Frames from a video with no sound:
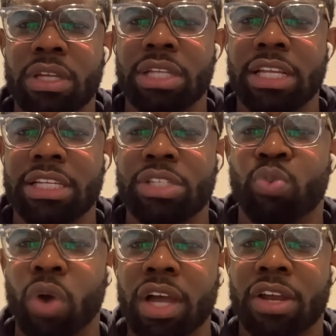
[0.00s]
His
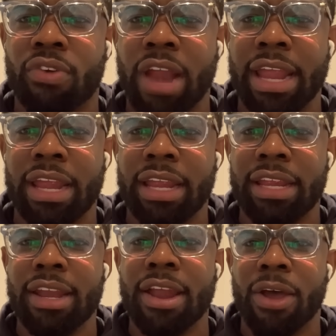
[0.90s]
work rate,
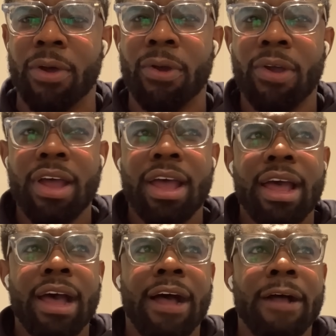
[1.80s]
you know.
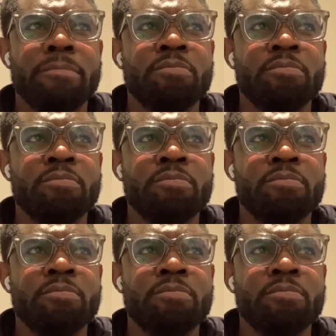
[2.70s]
I